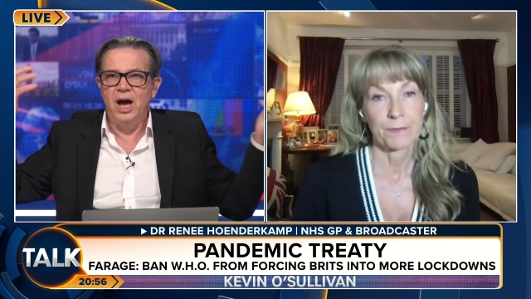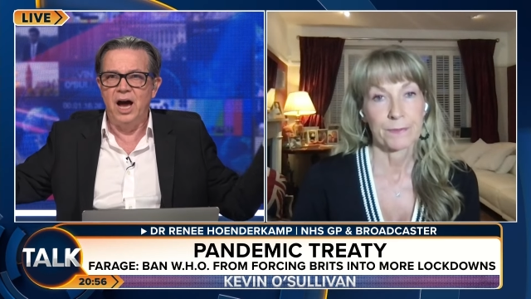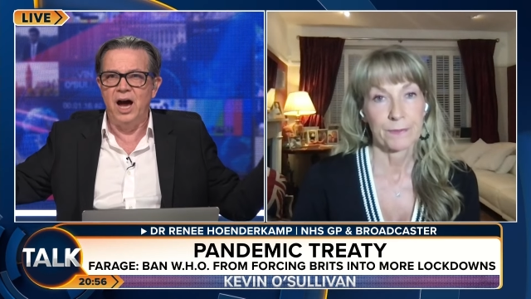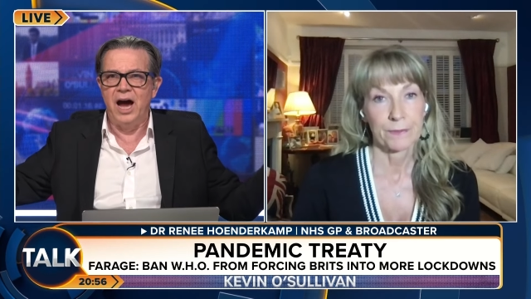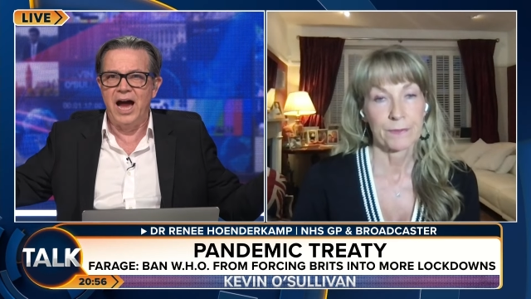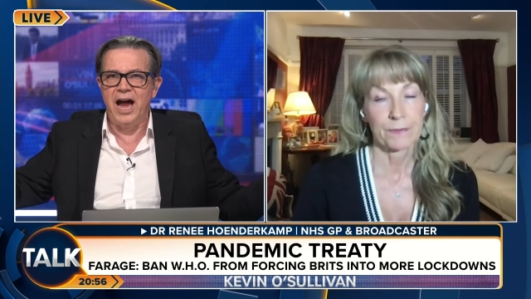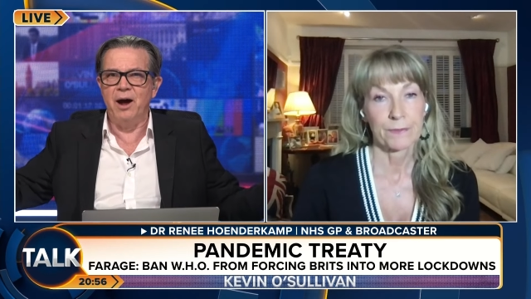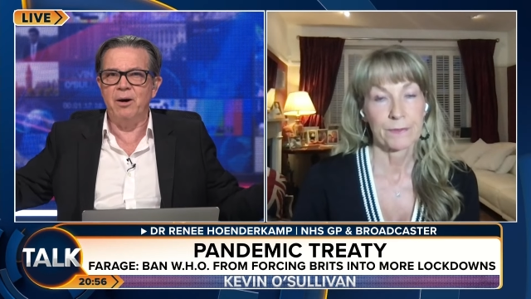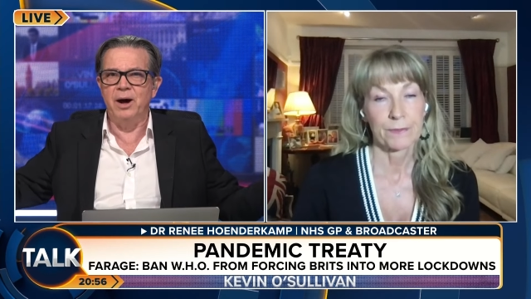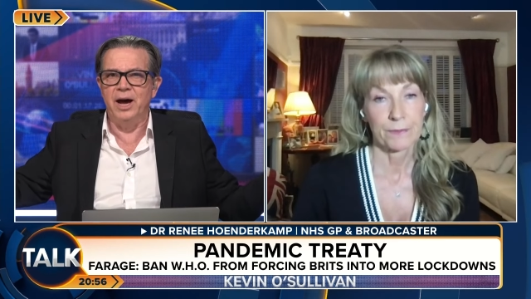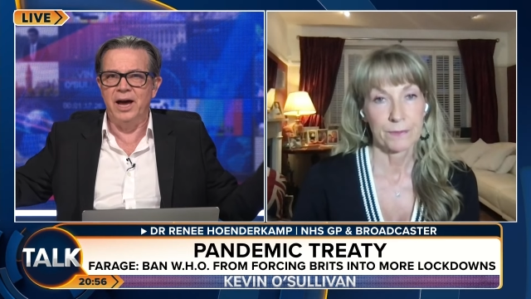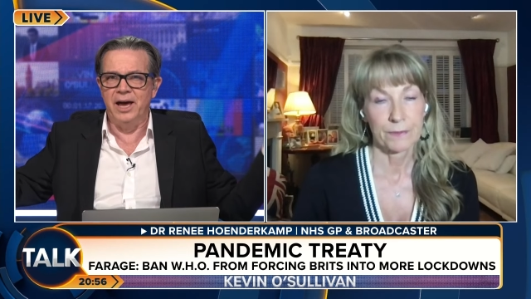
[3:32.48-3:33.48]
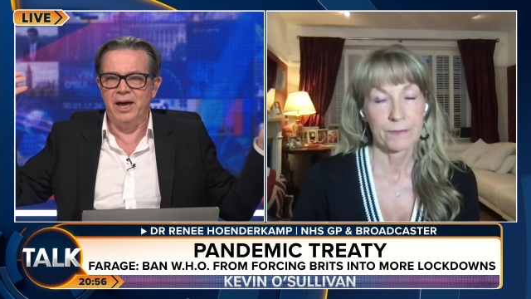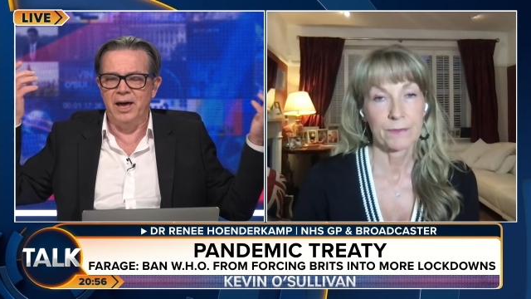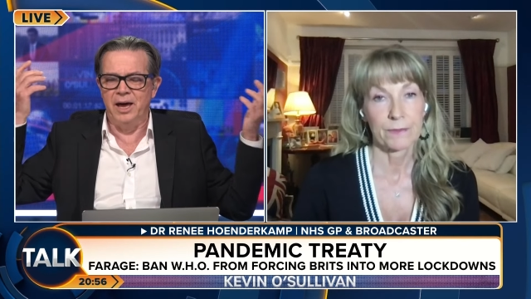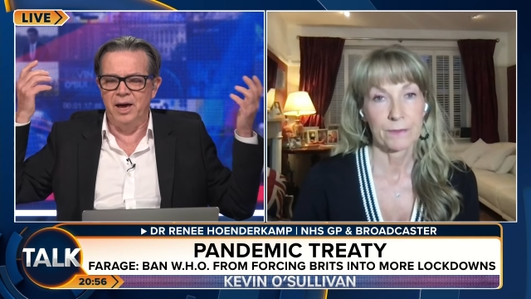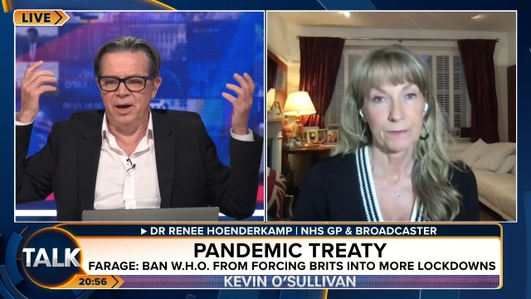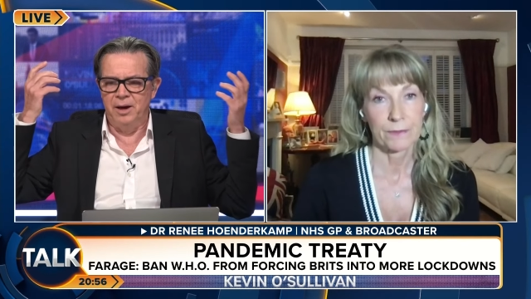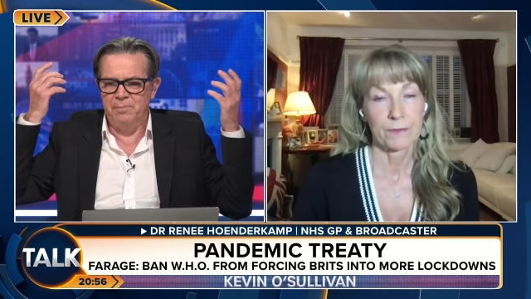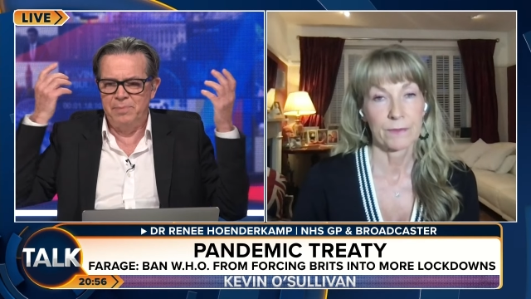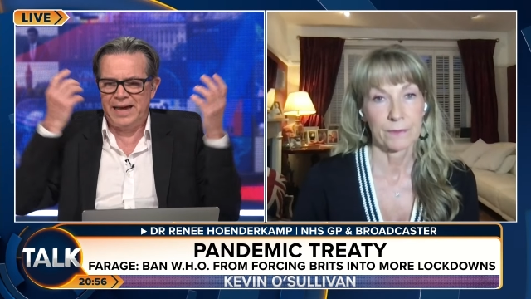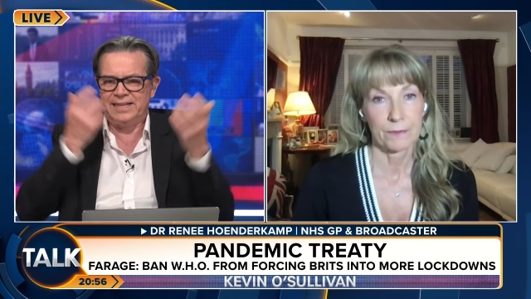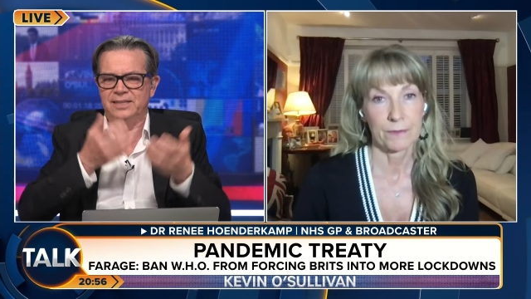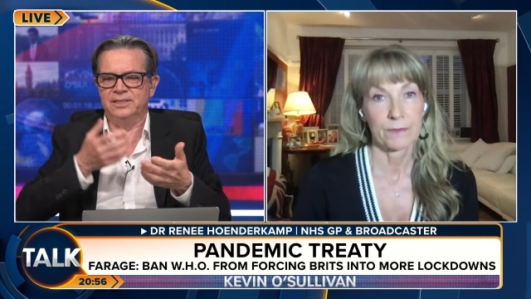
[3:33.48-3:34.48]
Speaker 1: uh, our uh, uh,
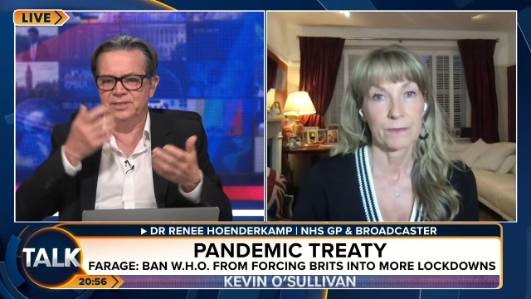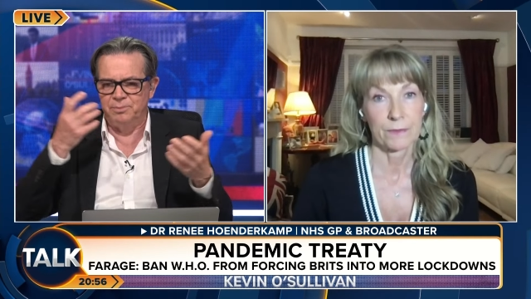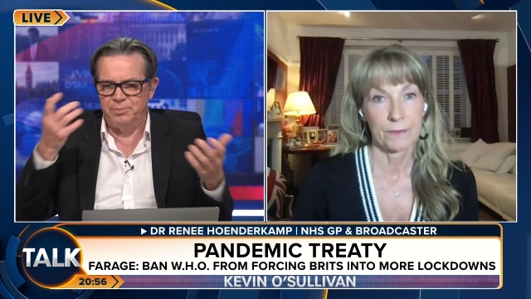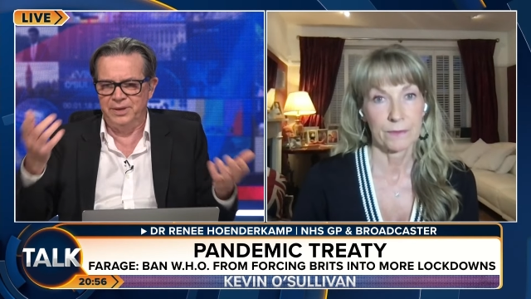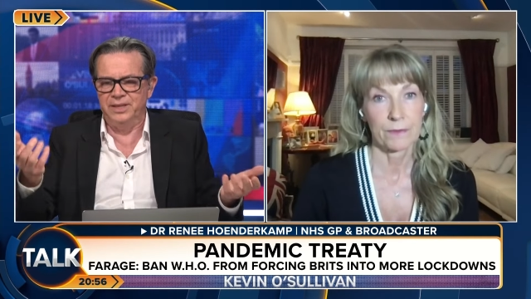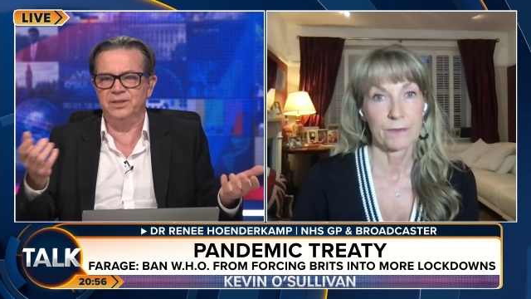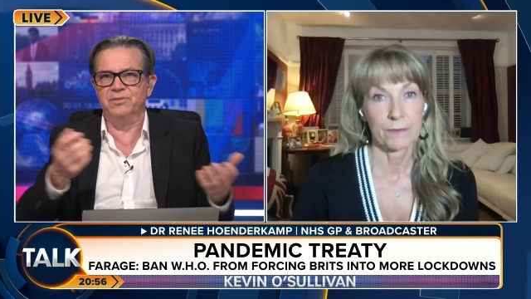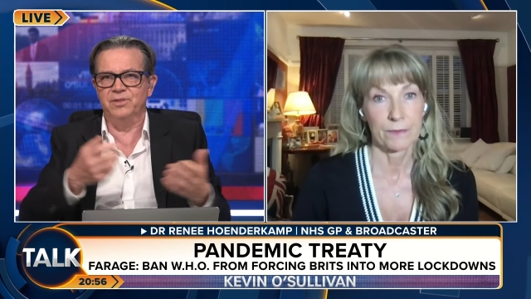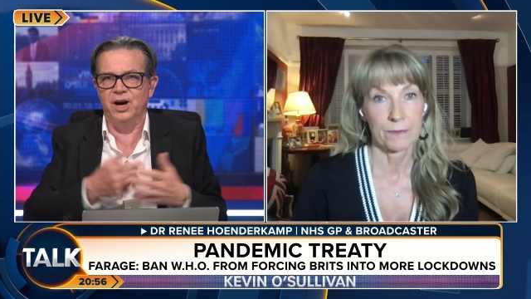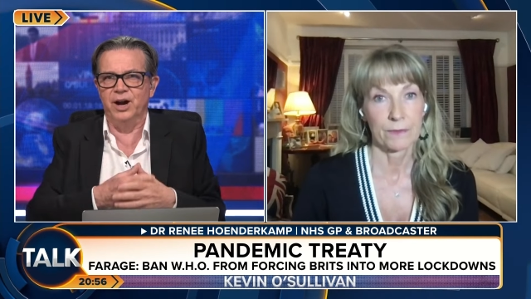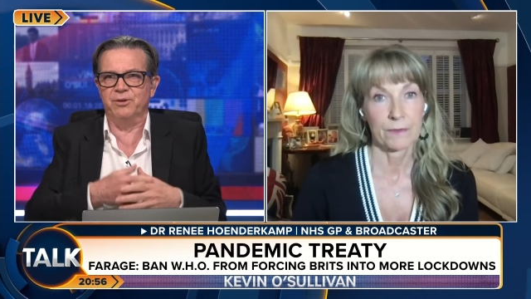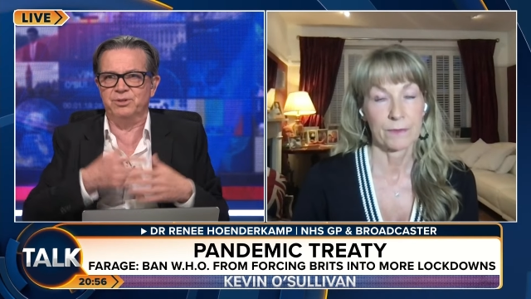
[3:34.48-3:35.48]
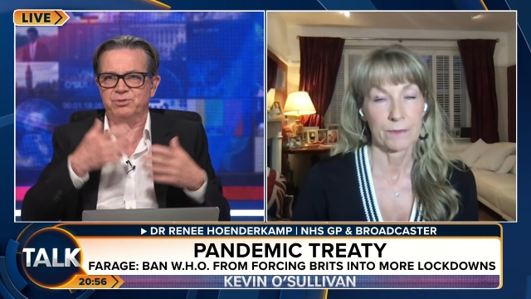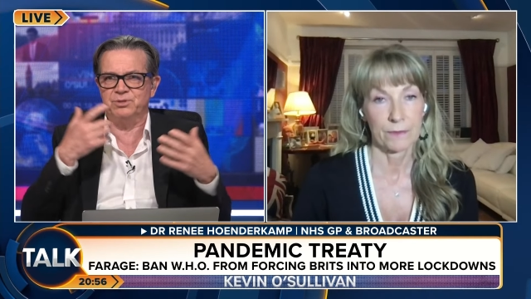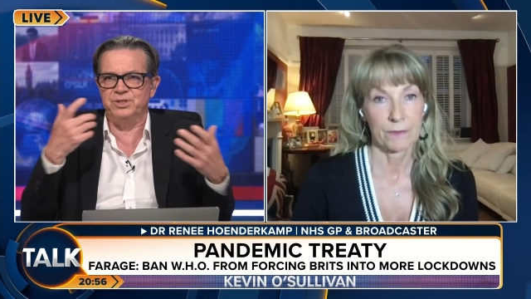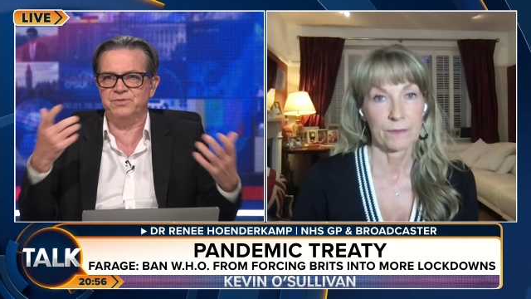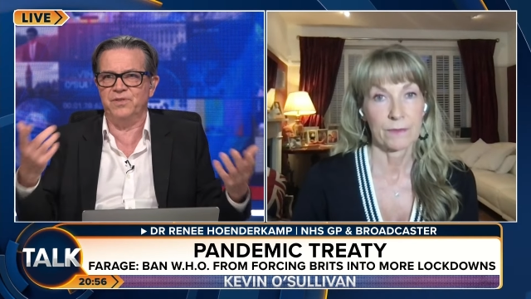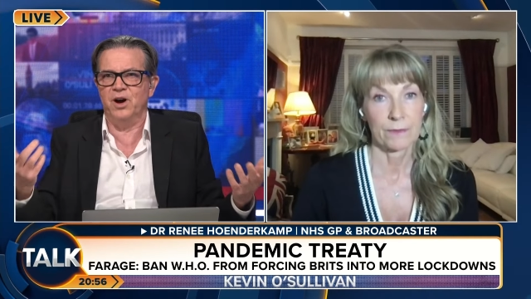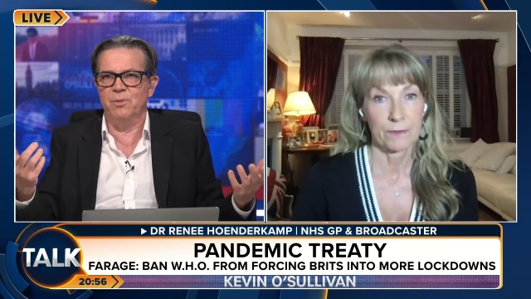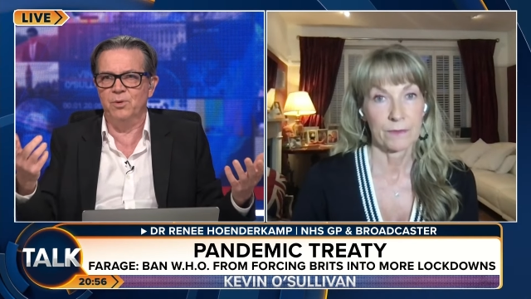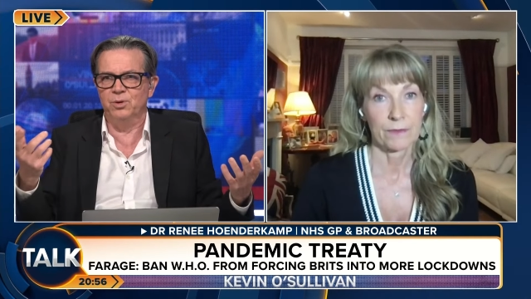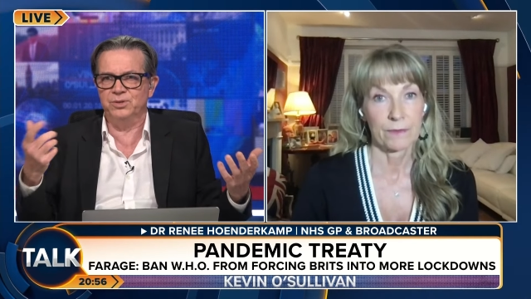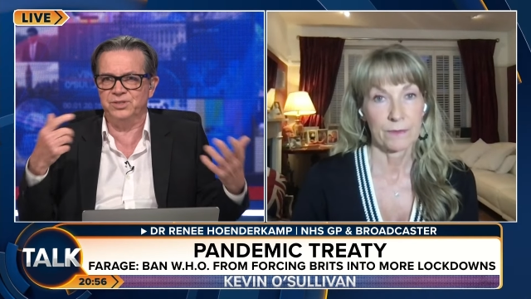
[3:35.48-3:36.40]
battle to beat the virus was far more